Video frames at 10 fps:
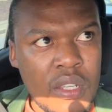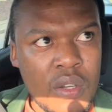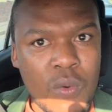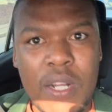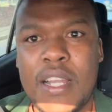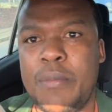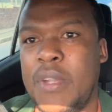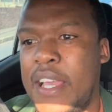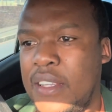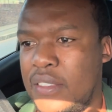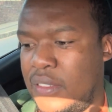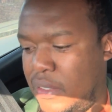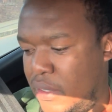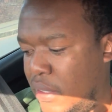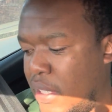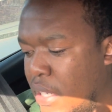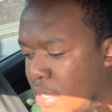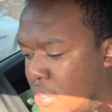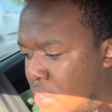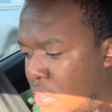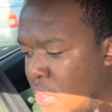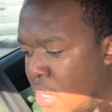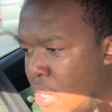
welcome light. It's